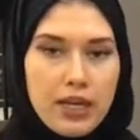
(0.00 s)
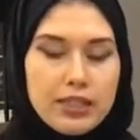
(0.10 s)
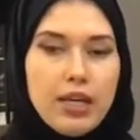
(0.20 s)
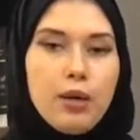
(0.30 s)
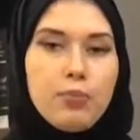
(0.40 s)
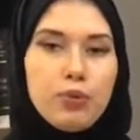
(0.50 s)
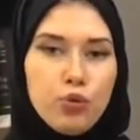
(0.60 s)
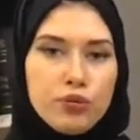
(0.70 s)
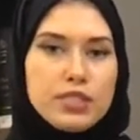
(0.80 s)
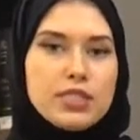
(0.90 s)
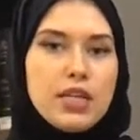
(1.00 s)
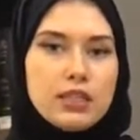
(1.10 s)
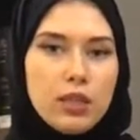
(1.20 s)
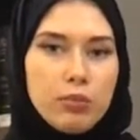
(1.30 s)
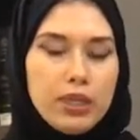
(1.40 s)
The approved
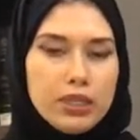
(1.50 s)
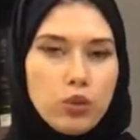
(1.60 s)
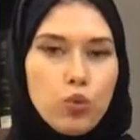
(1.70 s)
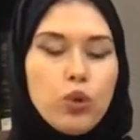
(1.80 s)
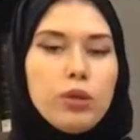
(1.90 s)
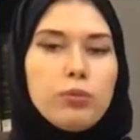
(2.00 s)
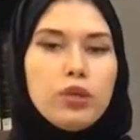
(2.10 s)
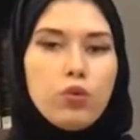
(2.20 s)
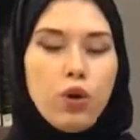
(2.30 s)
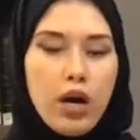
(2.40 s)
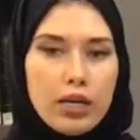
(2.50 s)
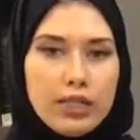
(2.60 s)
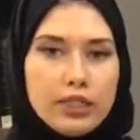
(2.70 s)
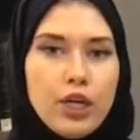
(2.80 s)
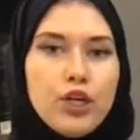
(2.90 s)
settlement will be
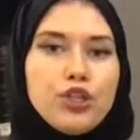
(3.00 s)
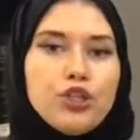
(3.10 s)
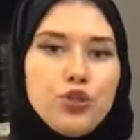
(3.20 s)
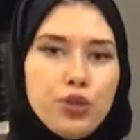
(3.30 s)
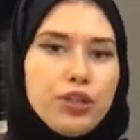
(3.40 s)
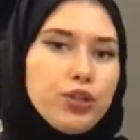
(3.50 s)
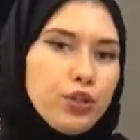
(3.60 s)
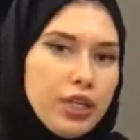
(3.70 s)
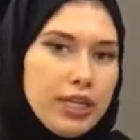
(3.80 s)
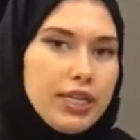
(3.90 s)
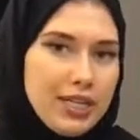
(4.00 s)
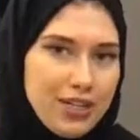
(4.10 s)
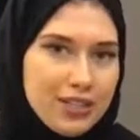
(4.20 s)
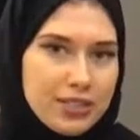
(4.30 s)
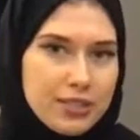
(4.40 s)
valid during 3
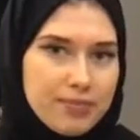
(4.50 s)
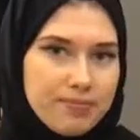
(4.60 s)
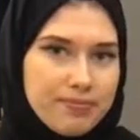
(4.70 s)
years.